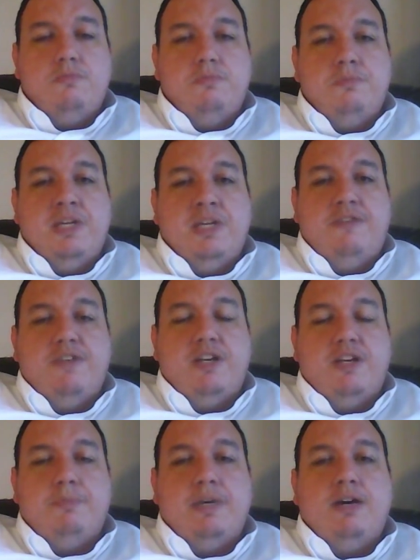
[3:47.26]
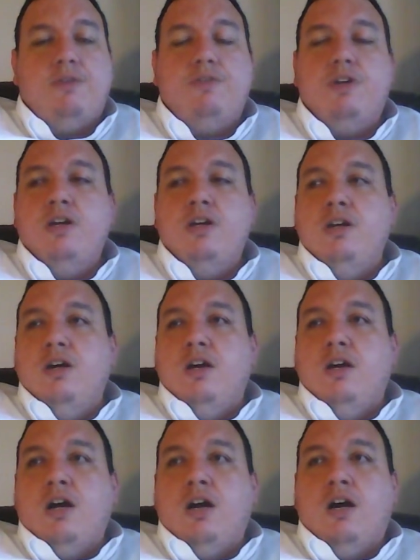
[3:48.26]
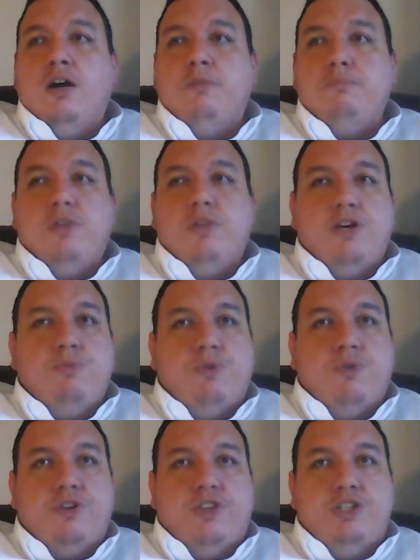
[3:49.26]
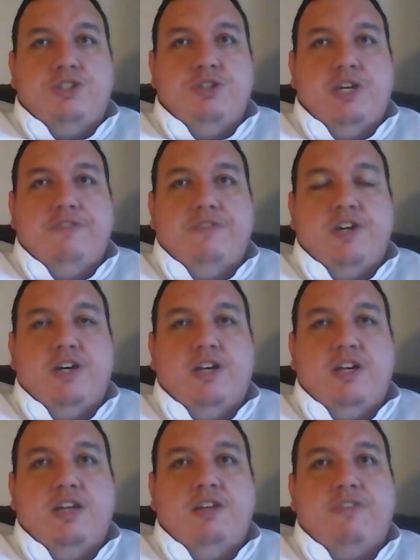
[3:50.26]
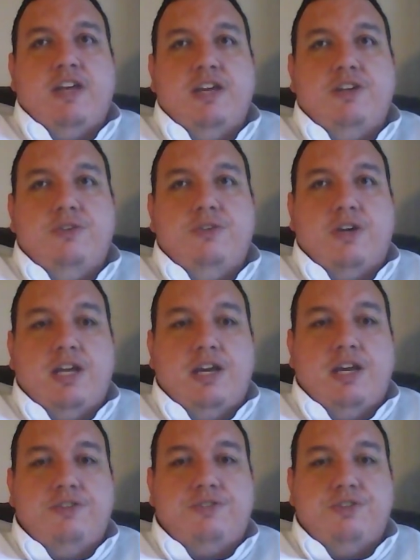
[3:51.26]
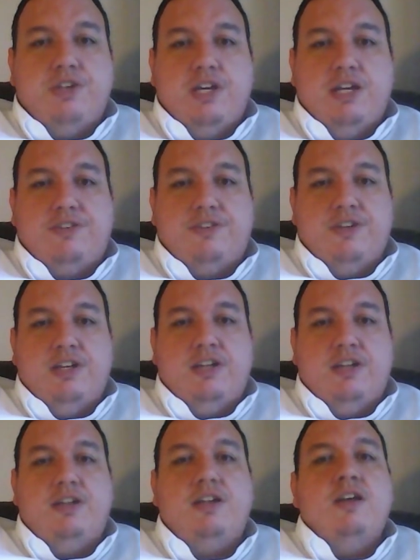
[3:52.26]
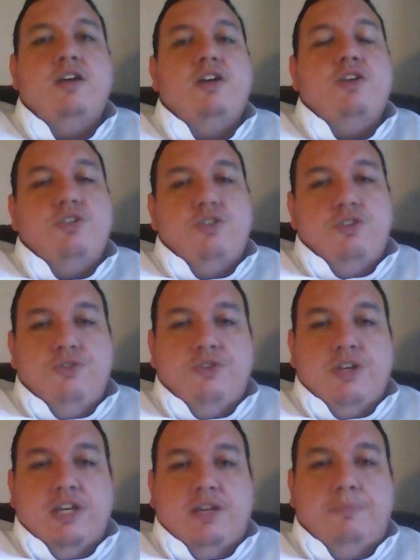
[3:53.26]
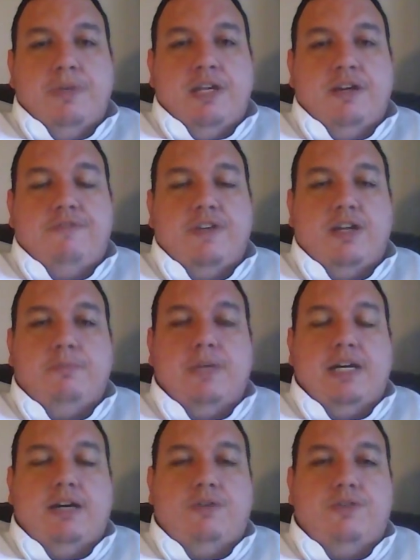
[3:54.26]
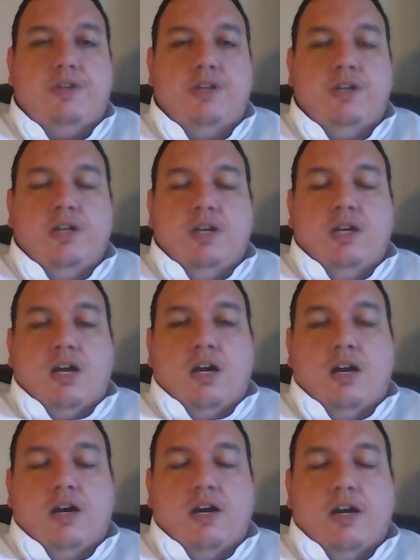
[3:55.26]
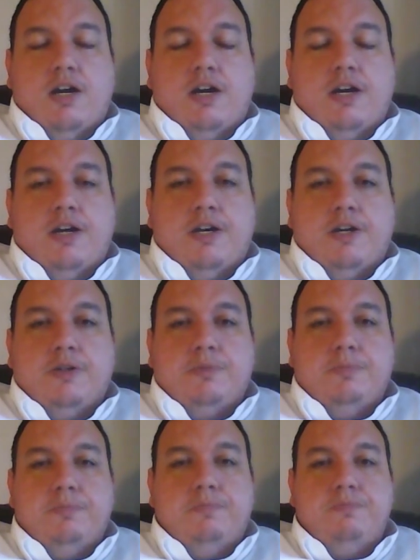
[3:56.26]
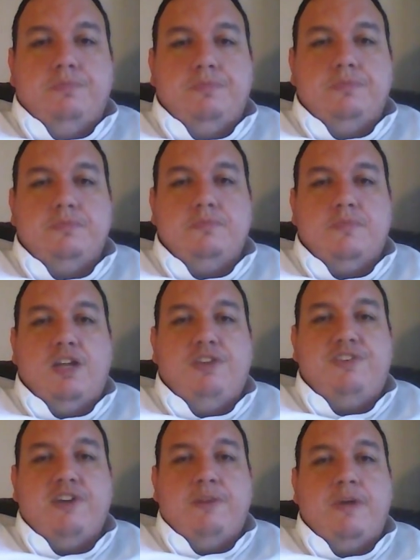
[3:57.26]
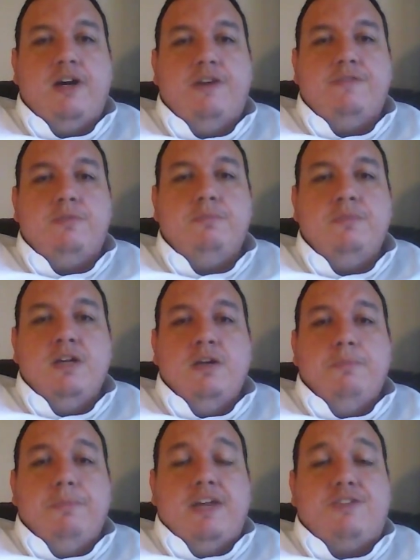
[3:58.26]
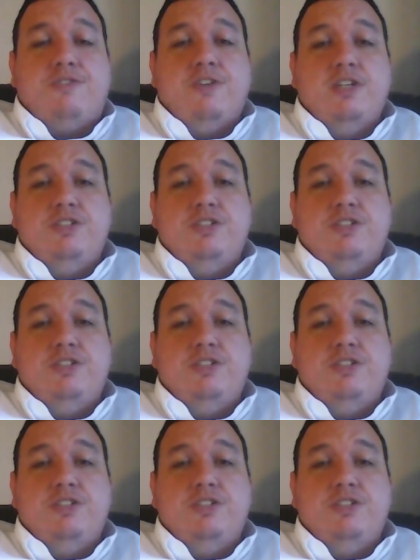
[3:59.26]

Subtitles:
benefit amount. Blood work that you have done, if they do a cancer test in it, you get a benefit amount. Um, some of them basically